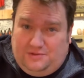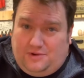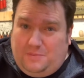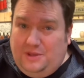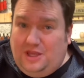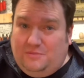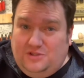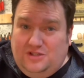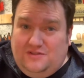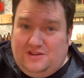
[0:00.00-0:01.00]
wrapping up
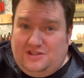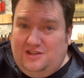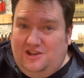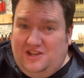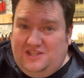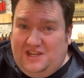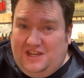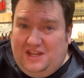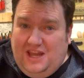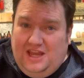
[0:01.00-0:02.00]

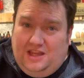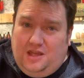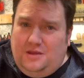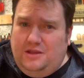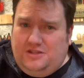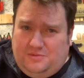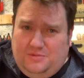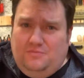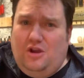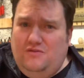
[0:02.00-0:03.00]
2019 and going
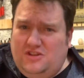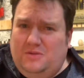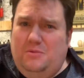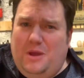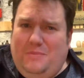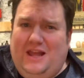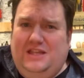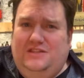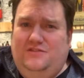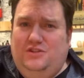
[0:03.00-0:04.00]
over some of my
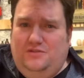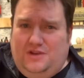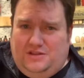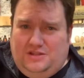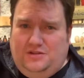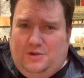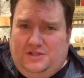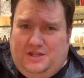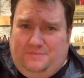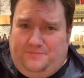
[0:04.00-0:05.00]
plans for
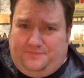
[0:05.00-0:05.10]
2020.